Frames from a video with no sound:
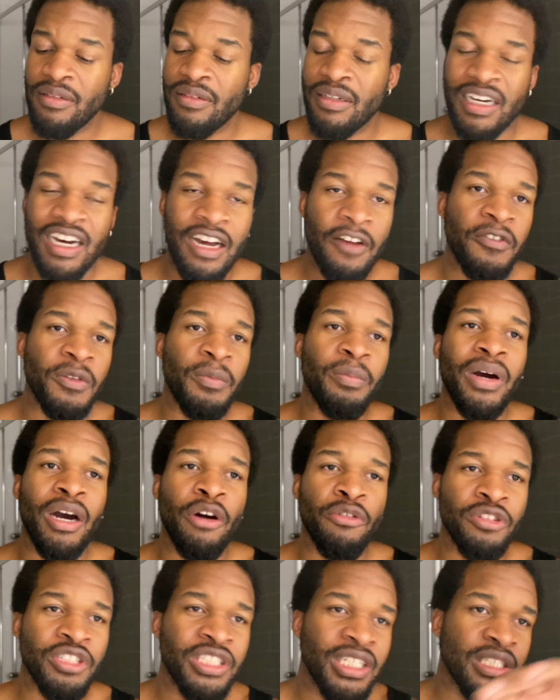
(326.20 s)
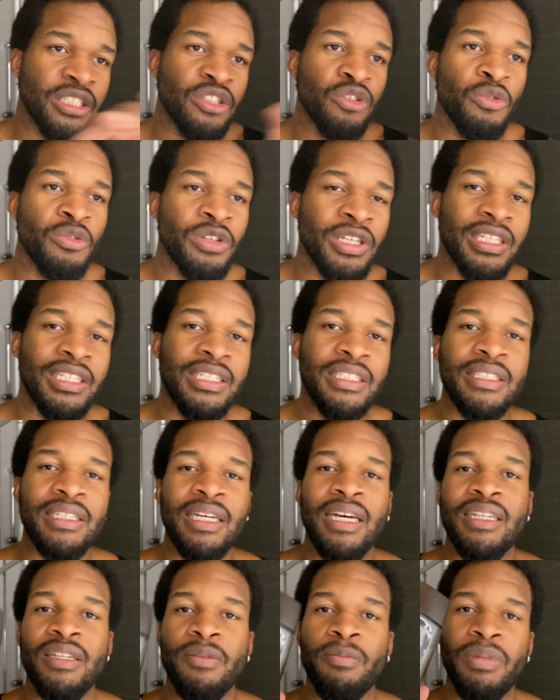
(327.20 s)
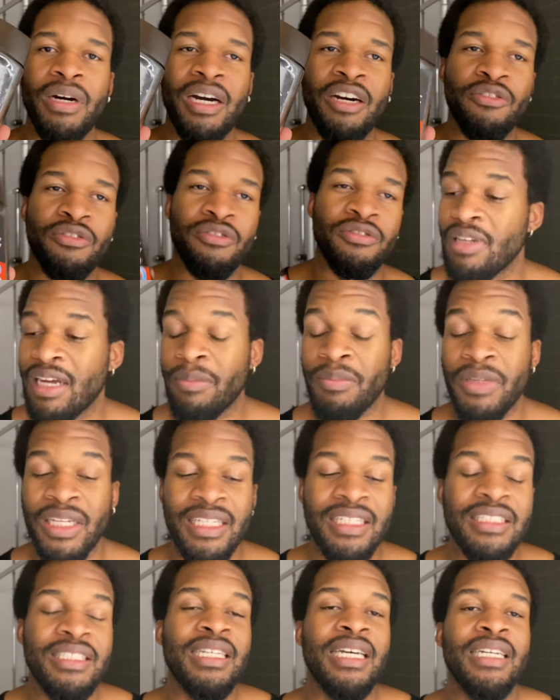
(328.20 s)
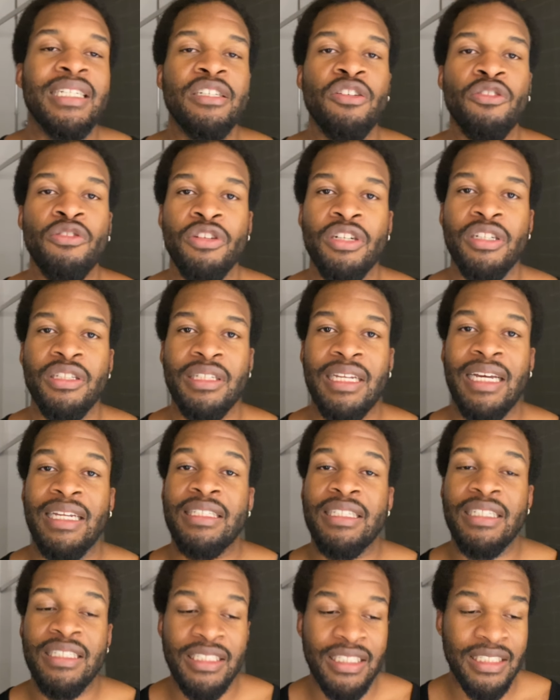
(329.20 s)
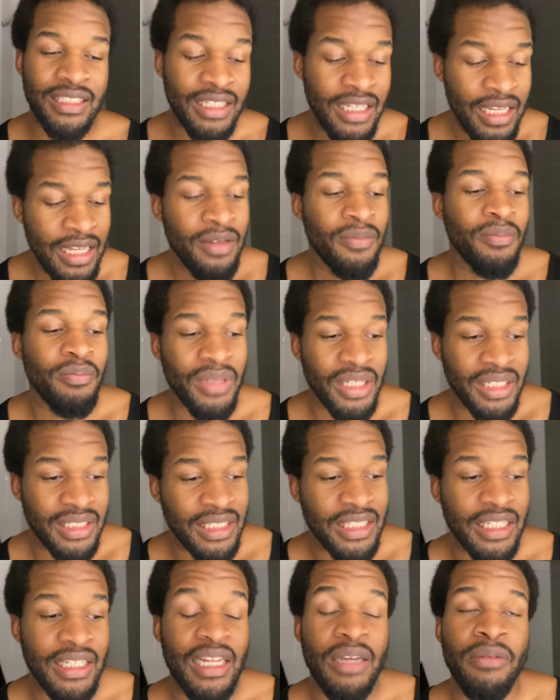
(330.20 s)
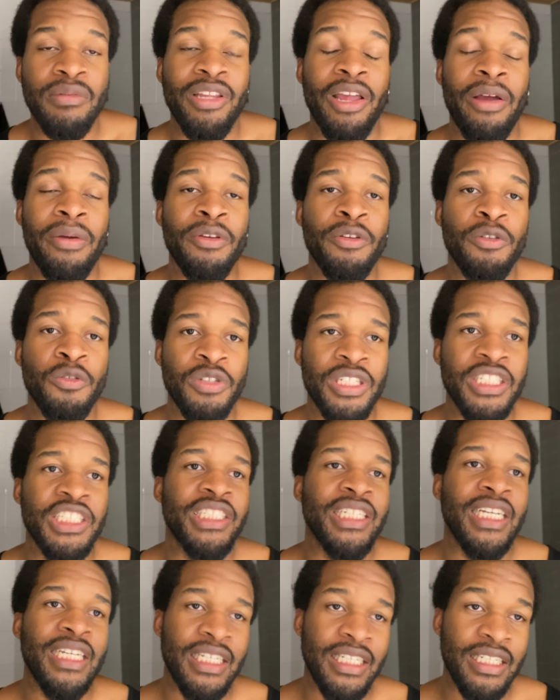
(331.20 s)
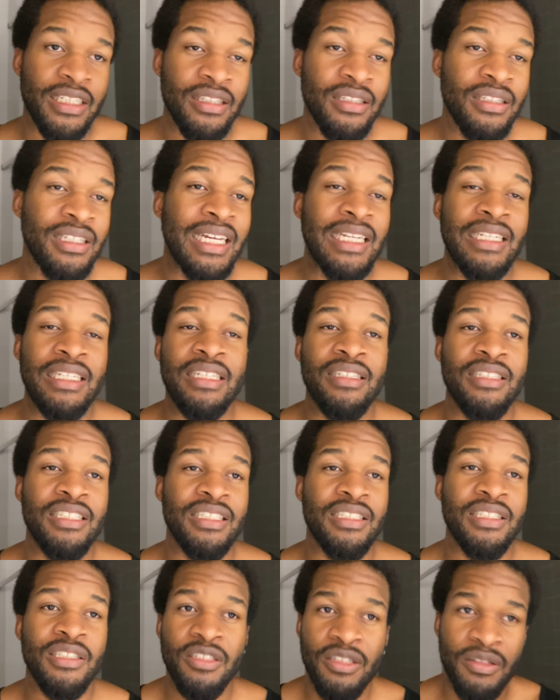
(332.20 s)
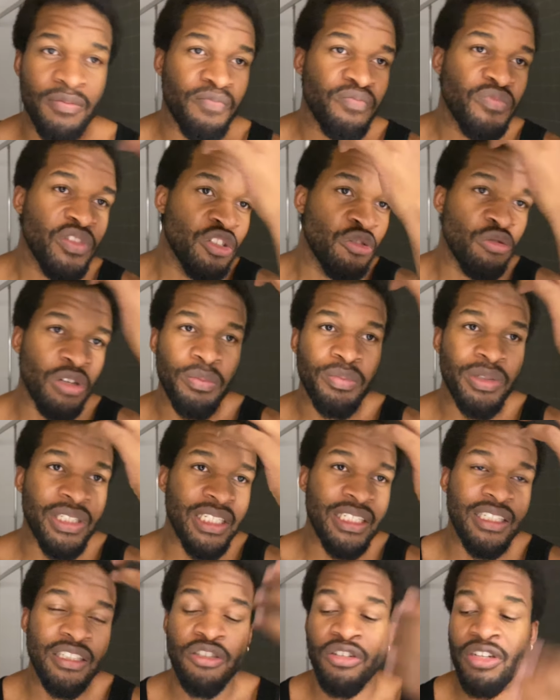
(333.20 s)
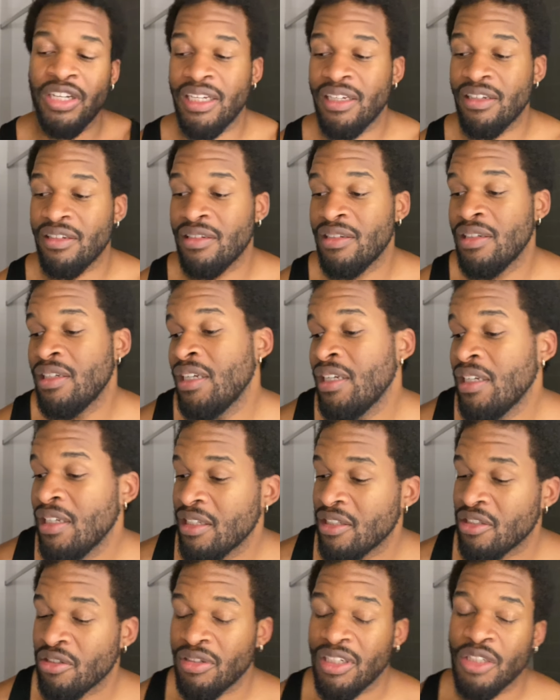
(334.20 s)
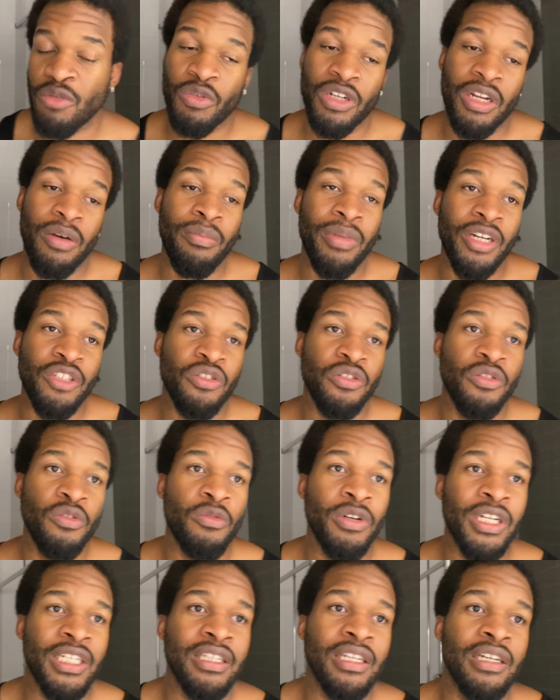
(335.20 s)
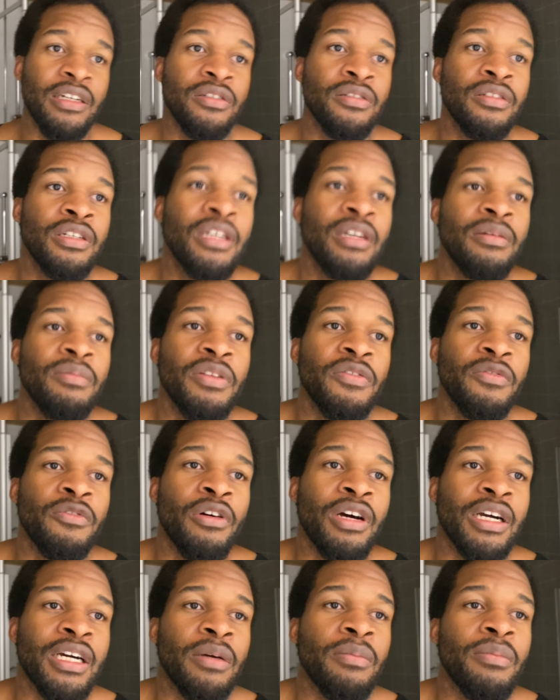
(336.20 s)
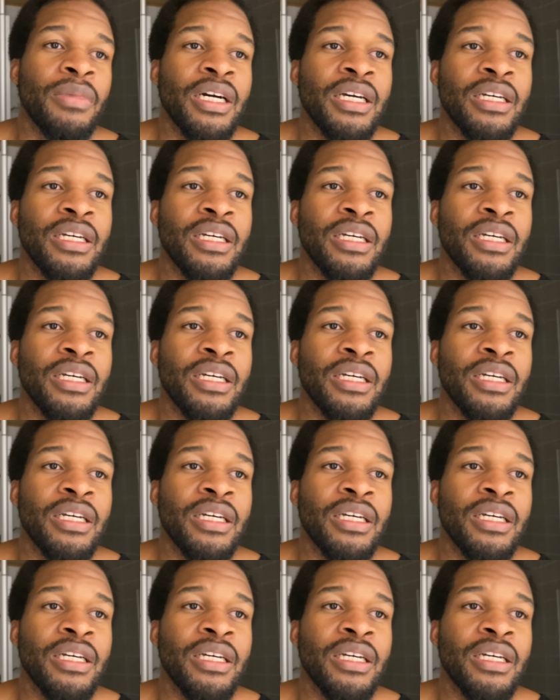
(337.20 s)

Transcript: coffee powder just soak in inside the powder. I mean, inside the oil, and then just mix it in. Every time you use it, shake it, and then just drop it in your hair. So that's what I'm about to do right now before I cut my